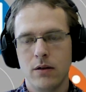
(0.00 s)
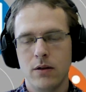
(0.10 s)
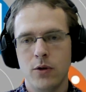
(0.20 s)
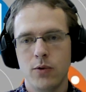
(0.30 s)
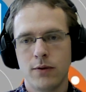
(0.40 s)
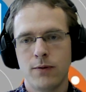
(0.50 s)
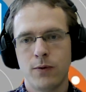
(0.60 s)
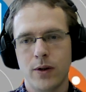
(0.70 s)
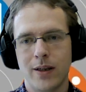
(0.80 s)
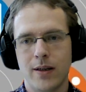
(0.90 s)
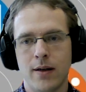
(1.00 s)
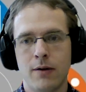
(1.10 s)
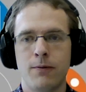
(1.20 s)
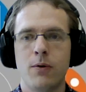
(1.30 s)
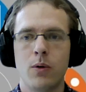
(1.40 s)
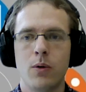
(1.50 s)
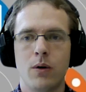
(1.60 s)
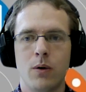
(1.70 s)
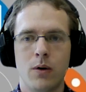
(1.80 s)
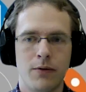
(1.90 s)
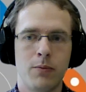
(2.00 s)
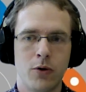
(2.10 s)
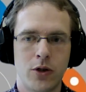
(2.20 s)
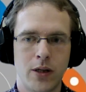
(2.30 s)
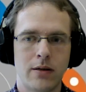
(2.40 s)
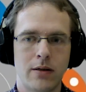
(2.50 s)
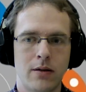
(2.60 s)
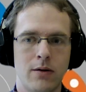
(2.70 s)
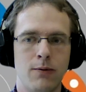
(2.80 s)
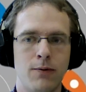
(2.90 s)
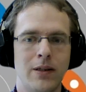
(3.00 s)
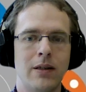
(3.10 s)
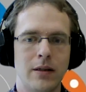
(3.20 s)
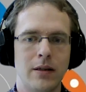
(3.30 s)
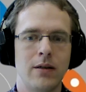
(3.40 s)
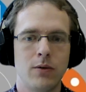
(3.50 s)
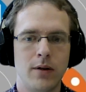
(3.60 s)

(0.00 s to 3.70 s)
useful enough for all of the projects to fit it into